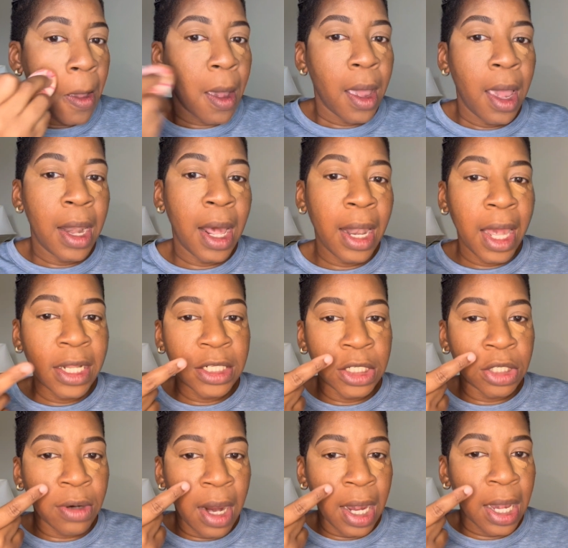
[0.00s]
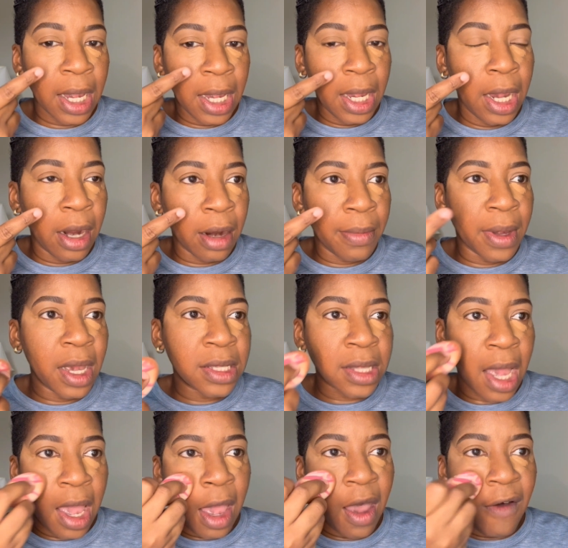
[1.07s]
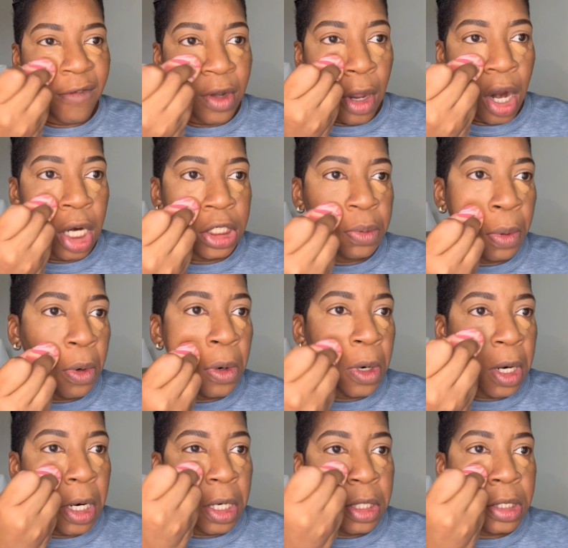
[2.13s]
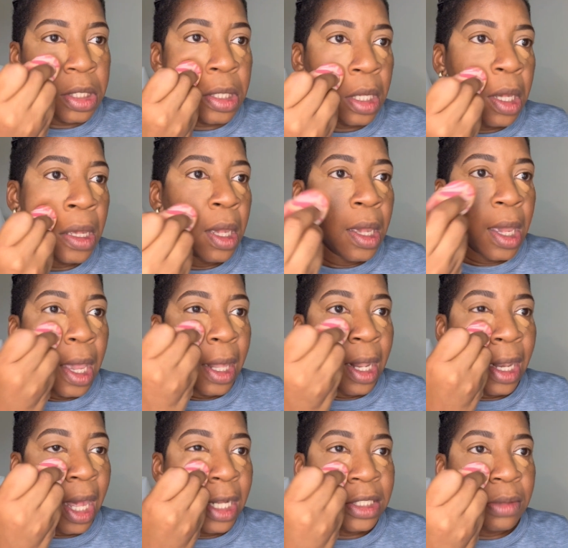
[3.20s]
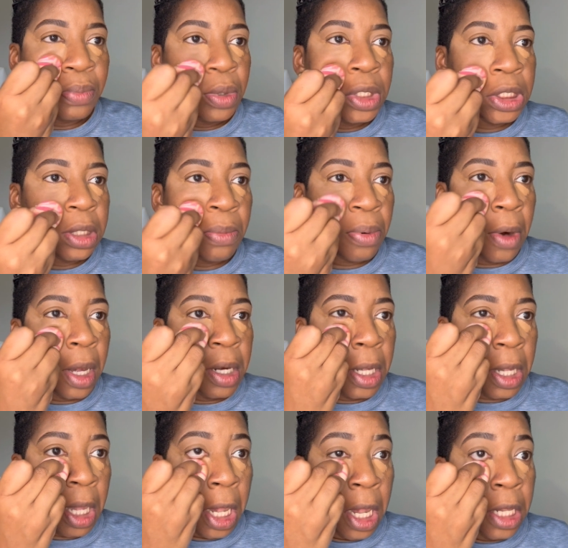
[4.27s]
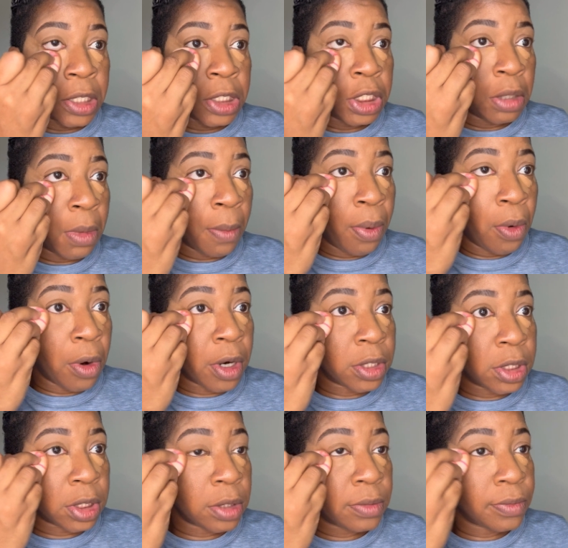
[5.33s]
And I like to drag it here because I have large pores, and I like to push the product into my pores